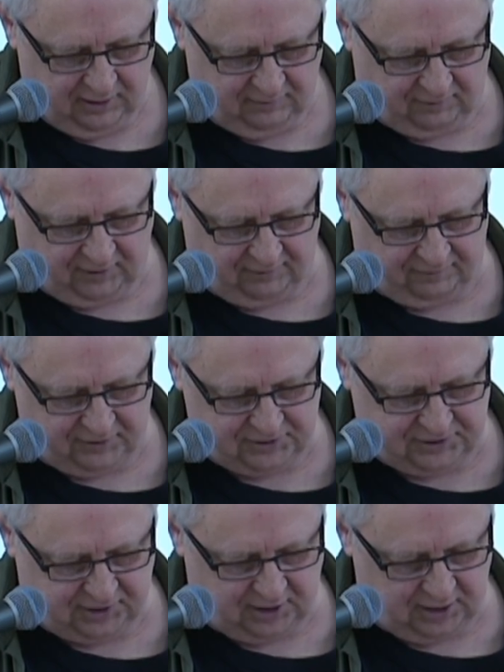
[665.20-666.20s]
For the first
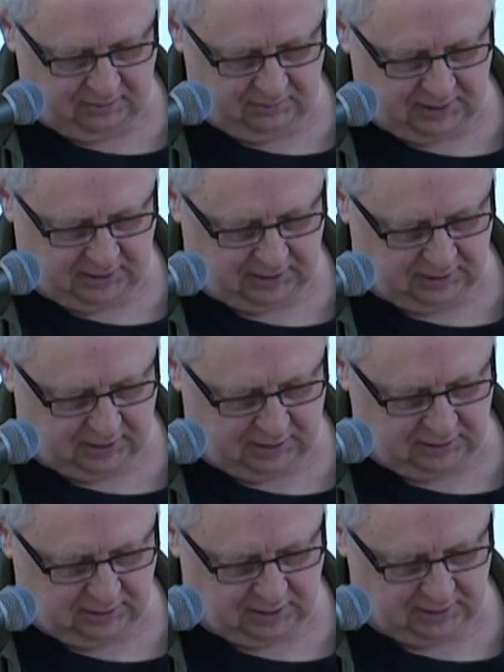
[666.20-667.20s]
time in a
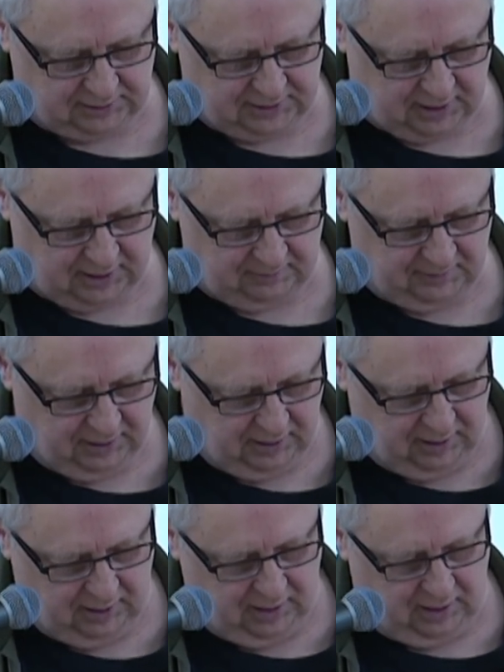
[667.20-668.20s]
long, long time,
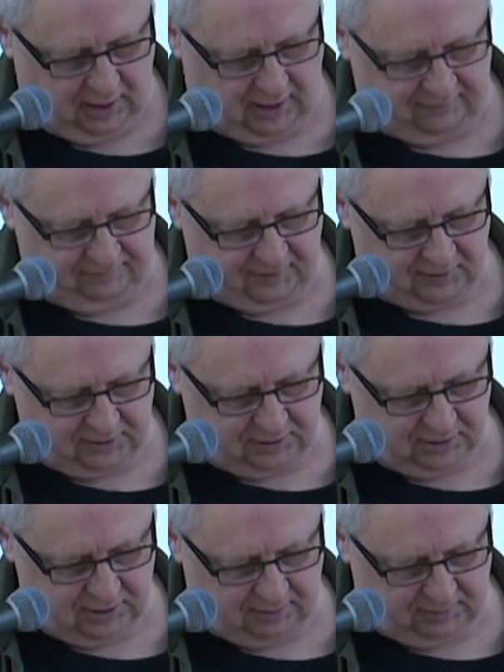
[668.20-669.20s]
I felt
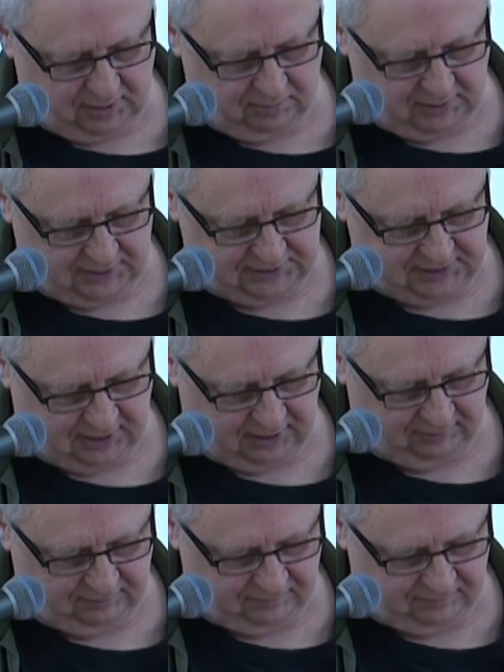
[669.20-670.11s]
good about myself.